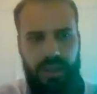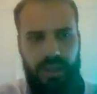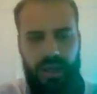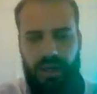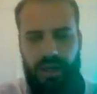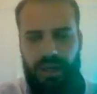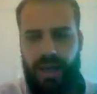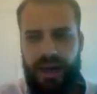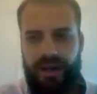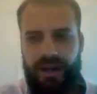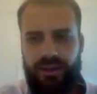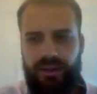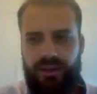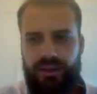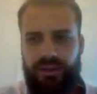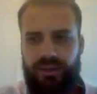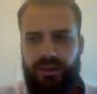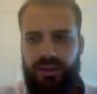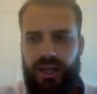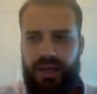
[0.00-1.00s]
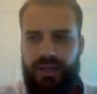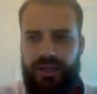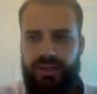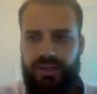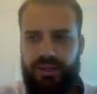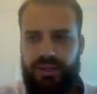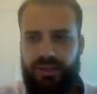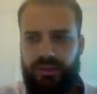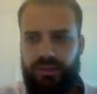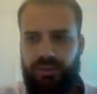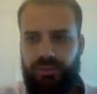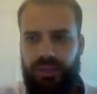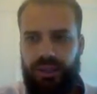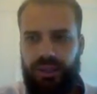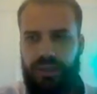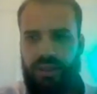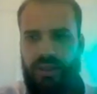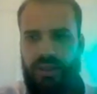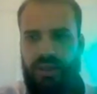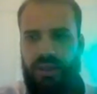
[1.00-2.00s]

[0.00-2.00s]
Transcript: and I added the delay just a little bit.